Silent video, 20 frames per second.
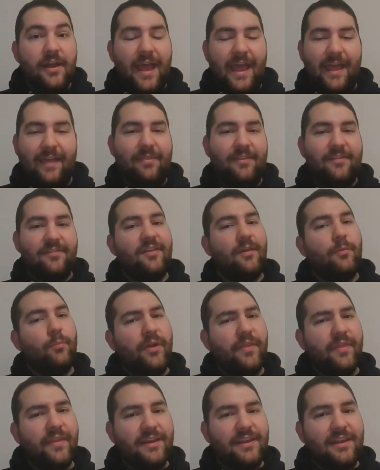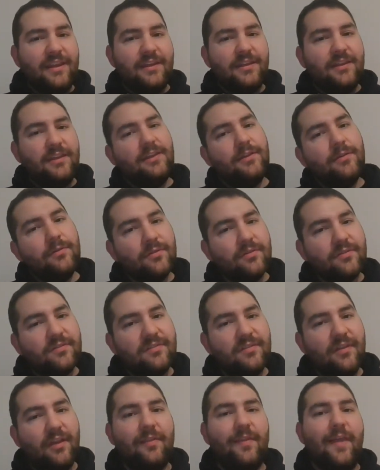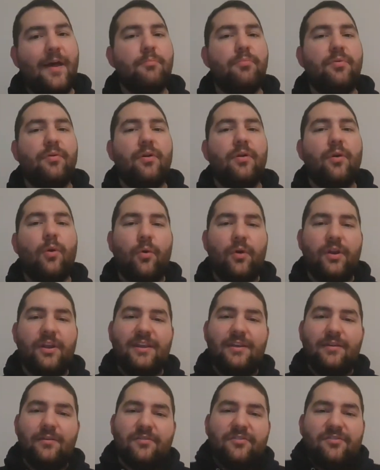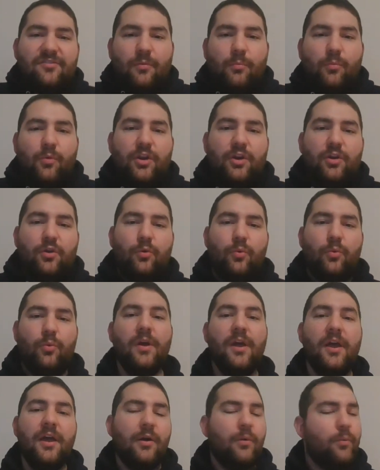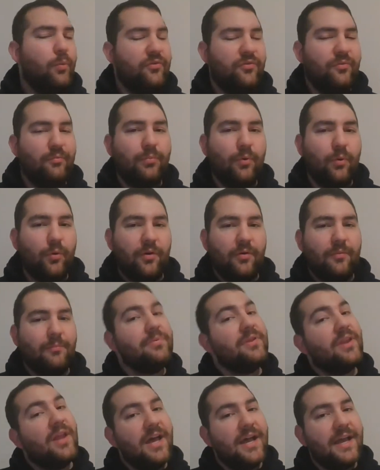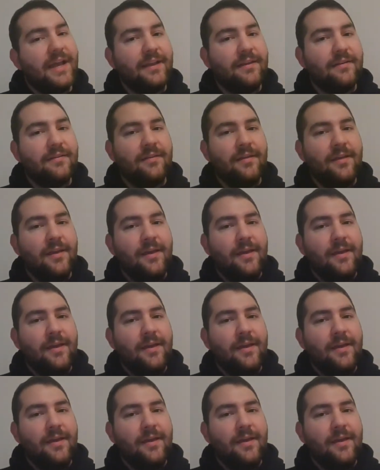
in the same way that he heals a leper or heals someone who was born blind.